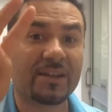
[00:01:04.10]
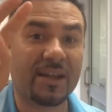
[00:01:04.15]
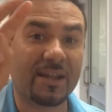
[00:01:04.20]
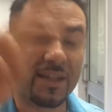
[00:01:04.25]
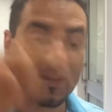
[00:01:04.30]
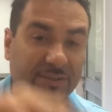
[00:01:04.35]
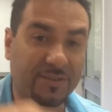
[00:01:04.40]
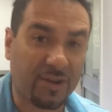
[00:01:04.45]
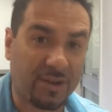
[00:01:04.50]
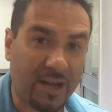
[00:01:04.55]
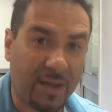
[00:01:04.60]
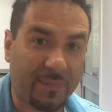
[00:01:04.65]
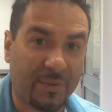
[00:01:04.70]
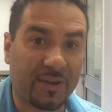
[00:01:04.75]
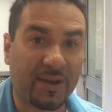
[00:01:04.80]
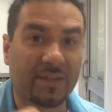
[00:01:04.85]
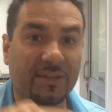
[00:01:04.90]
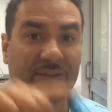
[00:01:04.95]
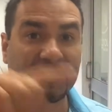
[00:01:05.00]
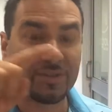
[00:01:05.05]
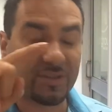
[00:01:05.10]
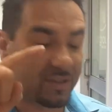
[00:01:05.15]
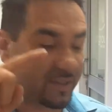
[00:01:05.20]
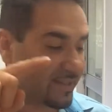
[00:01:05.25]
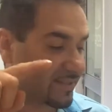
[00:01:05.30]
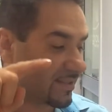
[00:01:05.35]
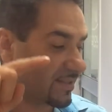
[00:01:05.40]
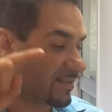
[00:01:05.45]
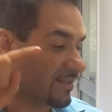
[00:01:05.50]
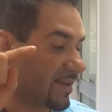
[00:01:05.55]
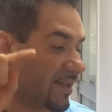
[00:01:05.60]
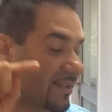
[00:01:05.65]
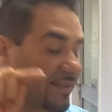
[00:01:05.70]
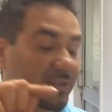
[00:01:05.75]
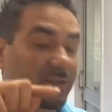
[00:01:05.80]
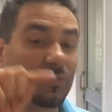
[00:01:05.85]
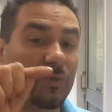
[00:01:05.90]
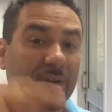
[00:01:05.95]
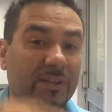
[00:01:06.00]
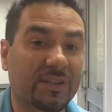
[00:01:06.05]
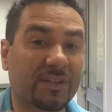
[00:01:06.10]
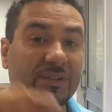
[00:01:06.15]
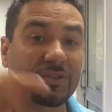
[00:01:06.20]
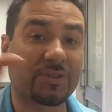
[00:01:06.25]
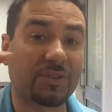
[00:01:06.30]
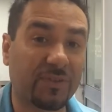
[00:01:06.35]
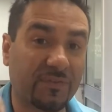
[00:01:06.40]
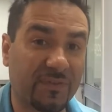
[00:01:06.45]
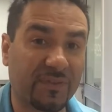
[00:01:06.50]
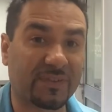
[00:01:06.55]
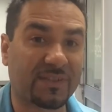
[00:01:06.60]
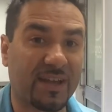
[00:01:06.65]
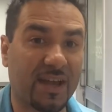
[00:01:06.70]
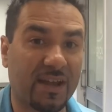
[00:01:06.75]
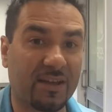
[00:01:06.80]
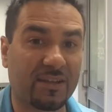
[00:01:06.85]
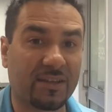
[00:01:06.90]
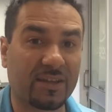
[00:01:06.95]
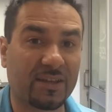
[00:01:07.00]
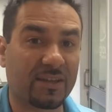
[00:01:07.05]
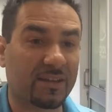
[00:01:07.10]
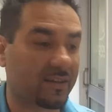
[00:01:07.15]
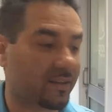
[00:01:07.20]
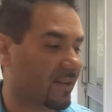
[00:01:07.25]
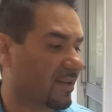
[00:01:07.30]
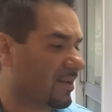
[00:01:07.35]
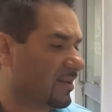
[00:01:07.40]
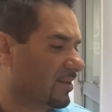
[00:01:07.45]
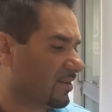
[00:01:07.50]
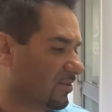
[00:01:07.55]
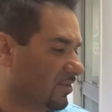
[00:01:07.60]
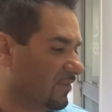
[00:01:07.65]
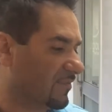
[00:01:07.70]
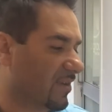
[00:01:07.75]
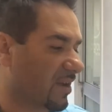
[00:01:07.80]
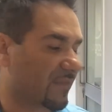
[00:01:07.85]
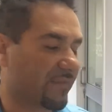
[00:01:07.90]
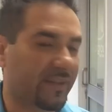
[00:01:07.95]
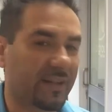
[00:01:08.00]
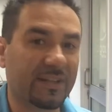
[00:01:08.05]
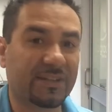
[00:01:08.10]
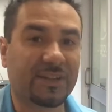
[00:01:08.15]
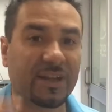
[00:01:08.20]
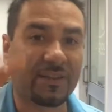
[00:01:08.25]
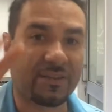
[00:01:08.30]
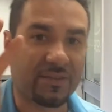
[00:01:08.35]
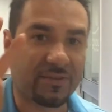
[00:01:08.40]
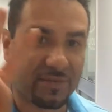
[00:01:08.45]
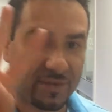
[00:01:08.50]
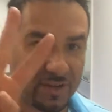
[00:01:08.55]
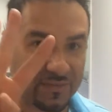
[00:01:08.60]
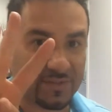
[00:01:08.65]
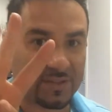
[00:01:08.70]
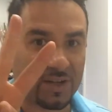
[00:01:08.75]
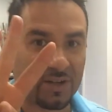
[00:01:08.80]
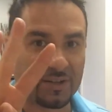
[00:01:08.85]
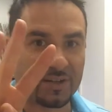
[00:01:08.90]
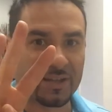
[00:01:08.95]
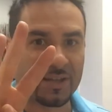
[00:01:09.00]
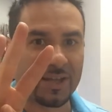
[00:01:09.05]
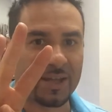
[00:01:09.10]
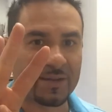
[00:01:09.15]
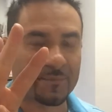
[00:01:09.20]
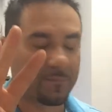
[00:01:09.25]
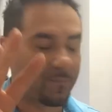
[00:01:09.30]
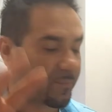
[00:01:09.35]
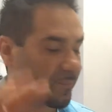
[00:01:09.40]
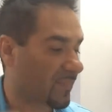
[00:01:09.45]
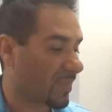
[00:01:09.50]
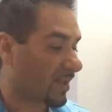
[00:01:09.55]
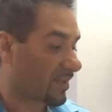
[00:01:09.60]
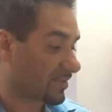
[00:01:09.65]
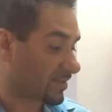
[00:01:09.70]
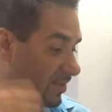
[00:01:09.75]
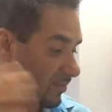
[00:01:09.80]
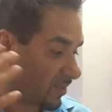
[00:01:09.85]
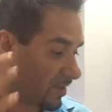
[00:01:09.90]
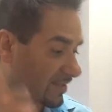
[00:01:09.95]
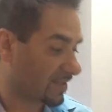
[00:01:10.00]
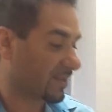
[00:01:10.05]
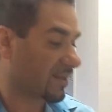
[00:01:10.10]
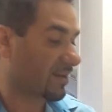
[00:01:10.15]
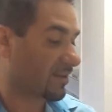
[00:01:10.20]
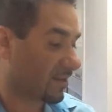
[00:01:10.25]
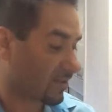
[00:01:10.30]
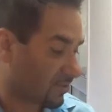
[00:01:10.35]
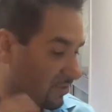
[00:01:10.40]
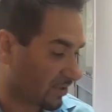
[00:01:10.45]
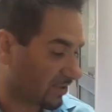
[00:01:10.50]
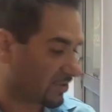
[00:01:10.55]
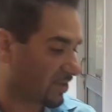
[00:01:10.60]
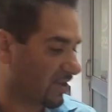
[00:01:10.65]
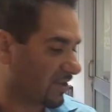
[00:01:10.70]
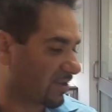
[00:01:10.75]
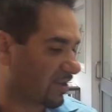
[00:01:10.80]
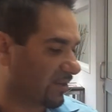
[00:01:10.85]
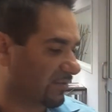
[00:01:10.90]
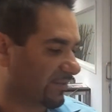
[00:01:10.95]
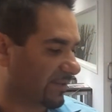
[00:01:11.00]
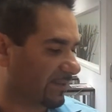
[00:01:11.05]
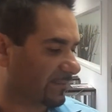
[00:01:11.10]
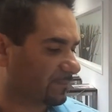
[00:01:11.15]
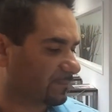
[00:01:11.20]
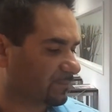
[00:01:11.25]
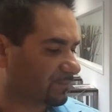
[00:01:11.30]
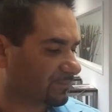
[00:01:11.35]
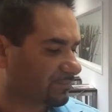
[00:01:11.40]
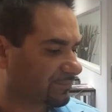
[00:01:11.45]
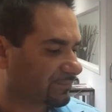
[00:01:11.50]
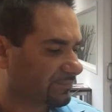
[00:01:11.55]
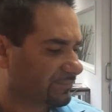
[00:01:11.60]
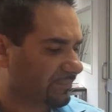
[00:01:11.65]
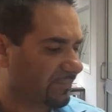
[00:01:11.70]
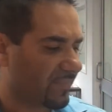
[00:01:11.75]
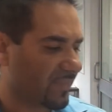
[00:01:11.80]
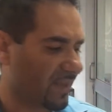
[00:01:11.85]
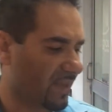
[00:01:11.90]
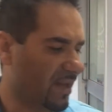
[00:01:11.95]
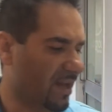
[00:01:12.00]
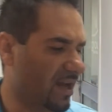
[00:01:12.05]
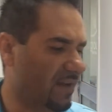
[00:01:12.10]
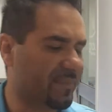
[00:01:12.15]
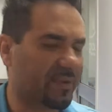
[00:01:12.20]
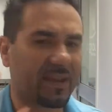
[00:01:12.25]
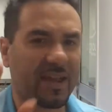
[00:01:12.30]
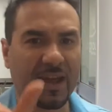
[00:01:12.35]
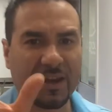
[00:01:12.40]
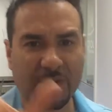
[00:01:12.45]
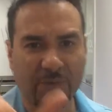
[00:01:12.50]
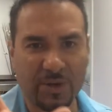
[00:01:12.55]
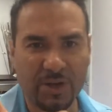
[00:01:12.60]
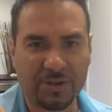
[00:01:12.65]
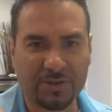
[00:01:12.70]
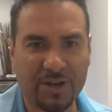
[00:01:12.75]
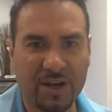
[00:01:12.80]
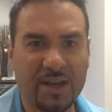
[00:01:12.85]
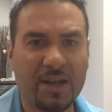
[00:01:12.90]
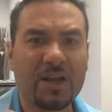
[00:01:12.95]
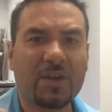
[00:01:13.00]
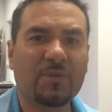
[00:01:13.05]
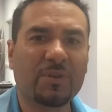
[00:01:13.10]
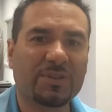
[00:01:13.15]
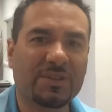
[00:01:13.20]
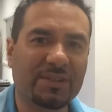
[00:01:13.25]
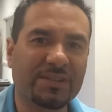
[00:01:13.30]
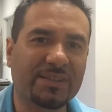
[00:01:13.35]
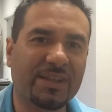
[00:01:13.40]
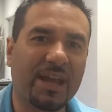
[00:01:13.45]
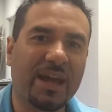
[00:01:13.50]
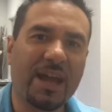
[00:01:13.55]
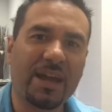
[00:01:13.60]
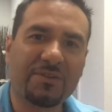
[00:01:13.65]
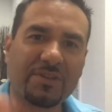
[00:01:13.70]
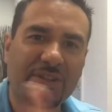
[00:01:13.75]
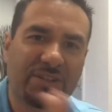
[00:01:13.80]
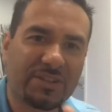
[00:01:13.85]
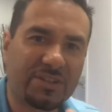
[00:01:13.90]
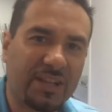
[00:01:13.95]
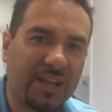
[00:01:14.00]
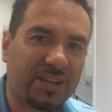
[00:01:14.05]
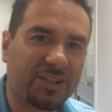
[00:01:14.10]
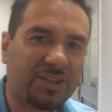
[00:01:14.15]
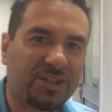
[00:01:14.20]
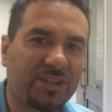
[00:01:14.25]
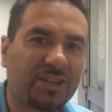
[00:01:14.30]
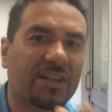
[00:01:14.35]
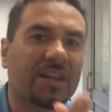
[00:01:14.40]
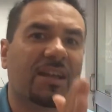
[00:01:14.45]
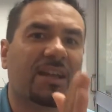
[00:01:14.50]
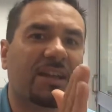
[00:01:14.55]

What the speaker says: Now that's gone up another 2 listings. Now there's 22 for sale in Norfolk Village and 3 have sold again. So once again, a good turnover. Canowindra, which is the acreage section